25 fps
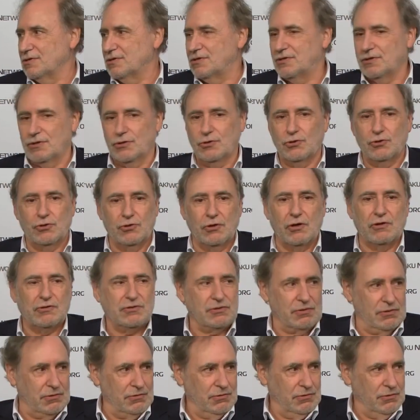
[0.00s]
targeted
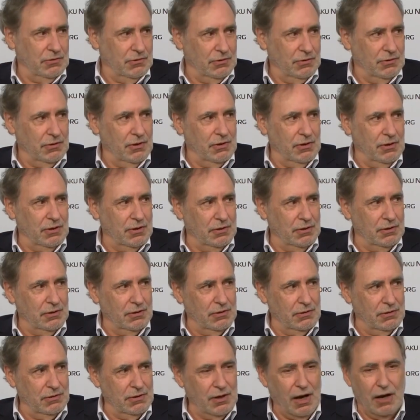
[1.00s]
not
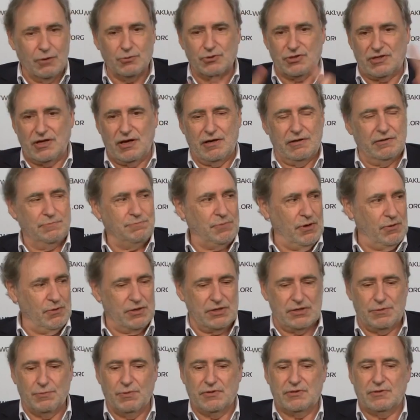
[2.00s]
outside
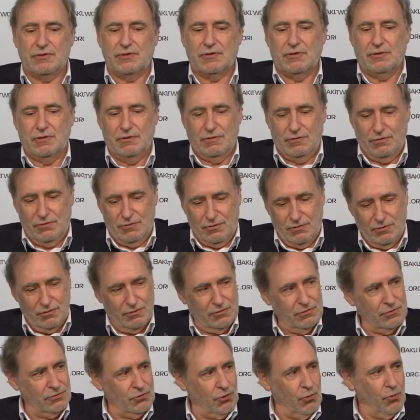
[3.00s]
Paris, but
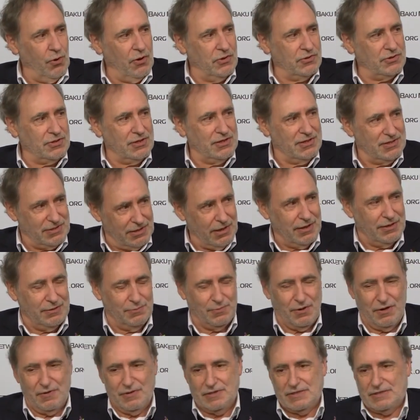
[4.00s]
towards inside
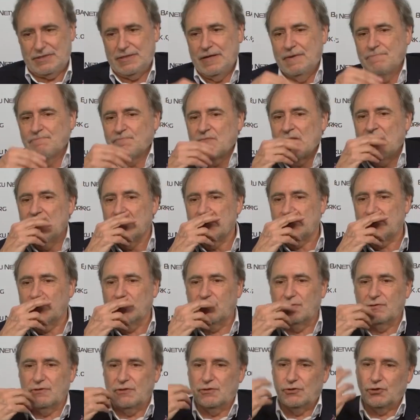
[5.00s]
Paris.
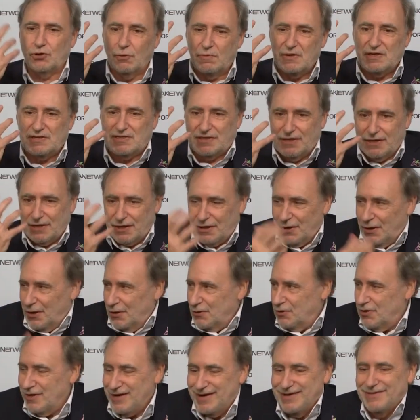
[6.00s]
So the domestic,
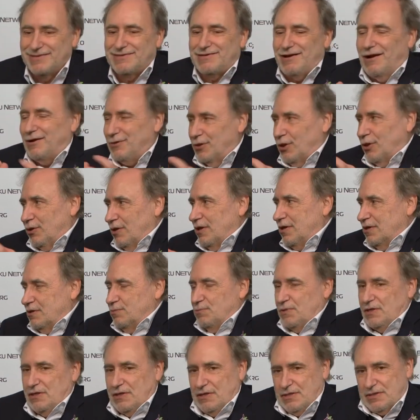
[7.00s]
the internal
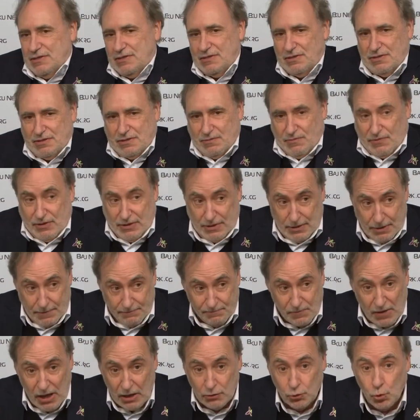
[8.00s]
enemy is something.
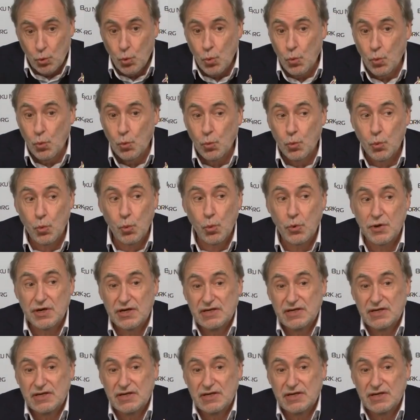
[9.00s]
And who